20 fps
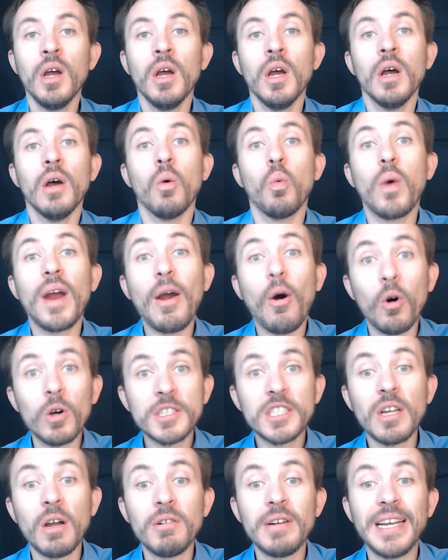we
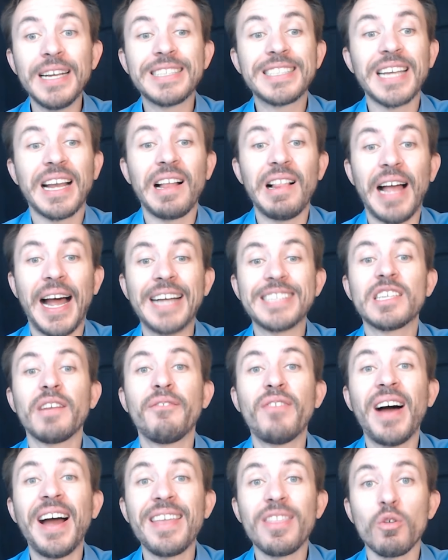also need to
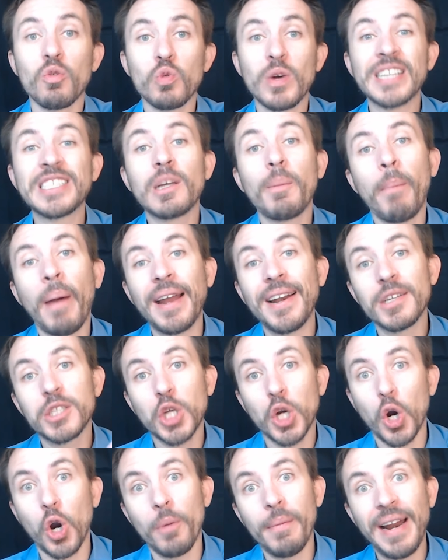classify the risk by
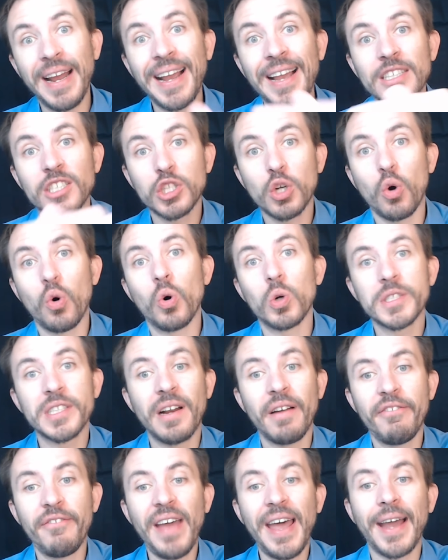determining its cause and
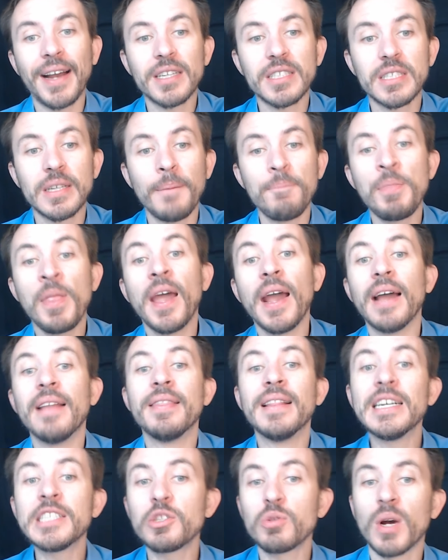effects. In
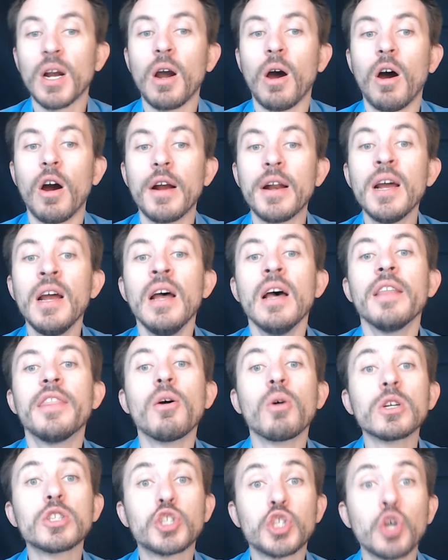this regard, there are
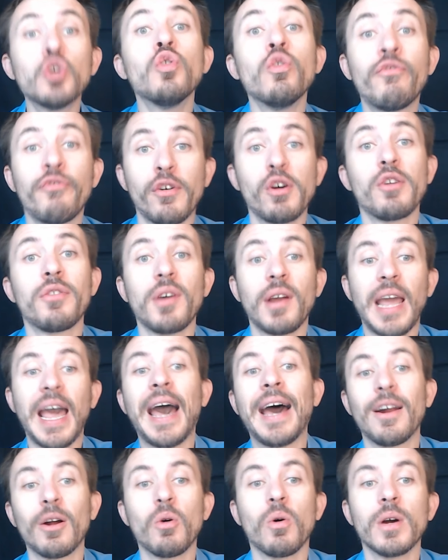two further
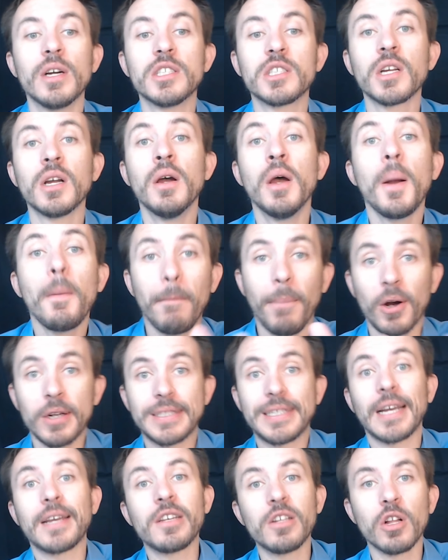categories,
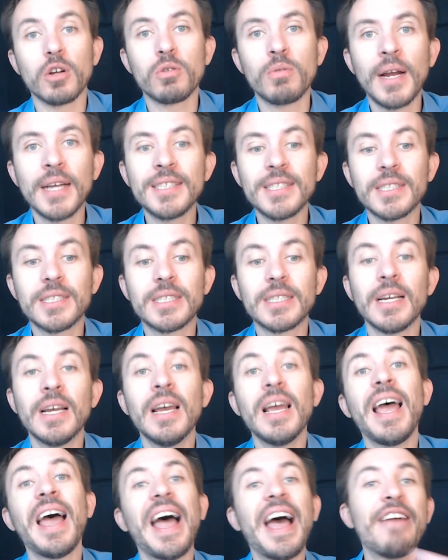particular risks
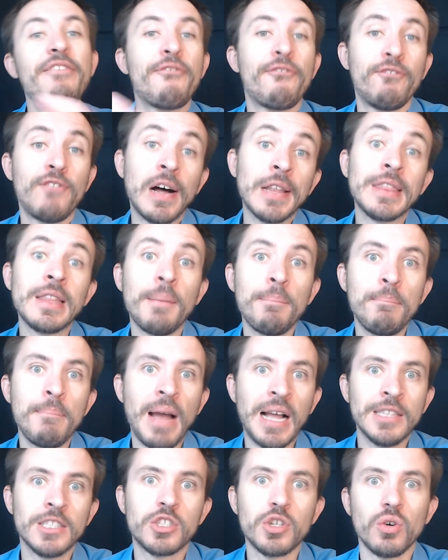and
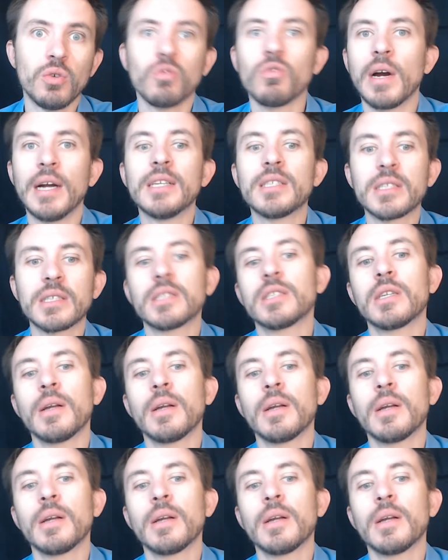fundamental risks.